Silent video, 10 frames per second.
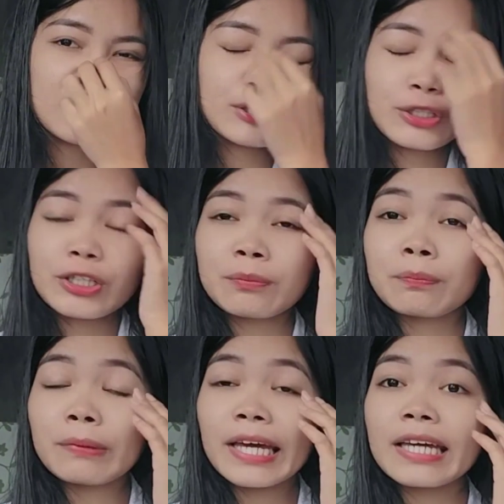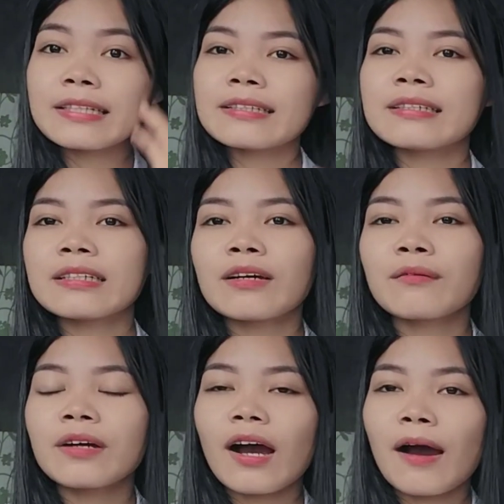your plates,
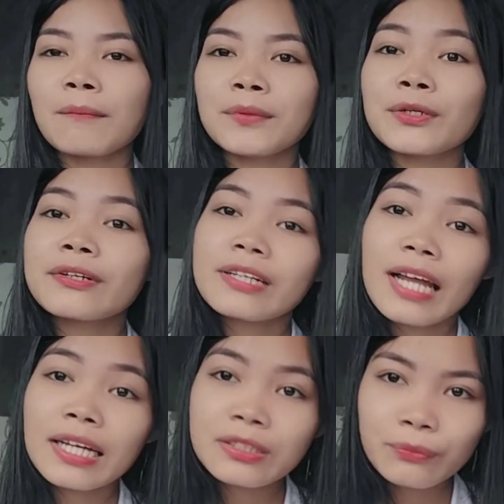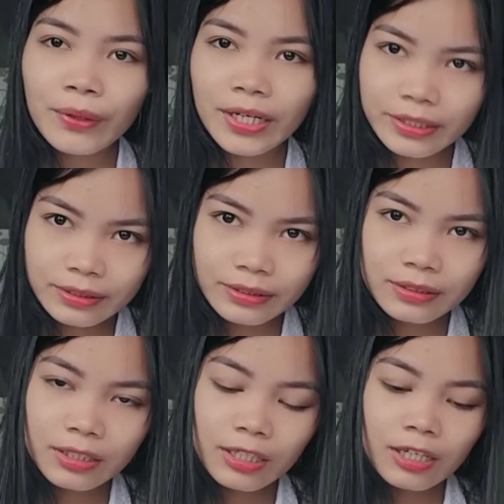your
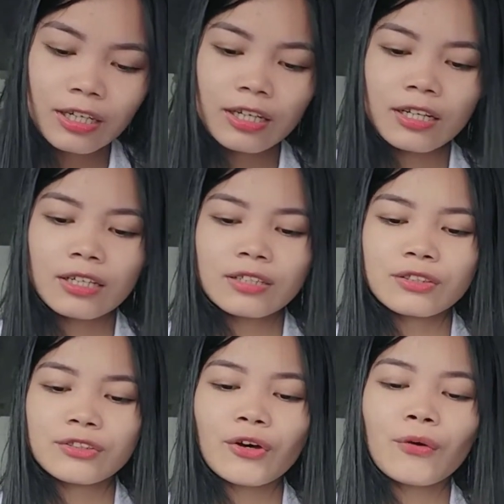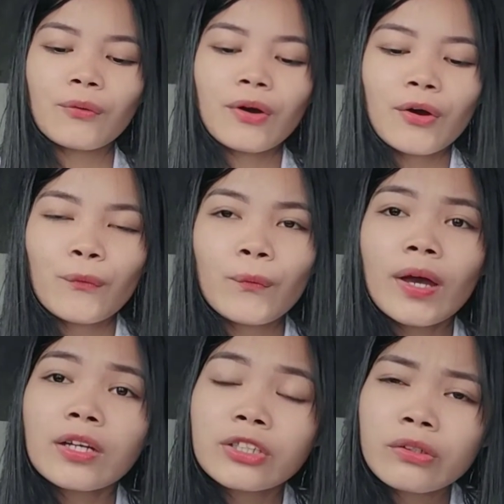glasswares. So
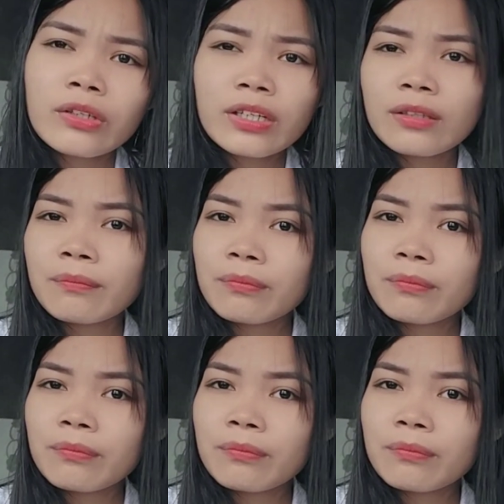where should it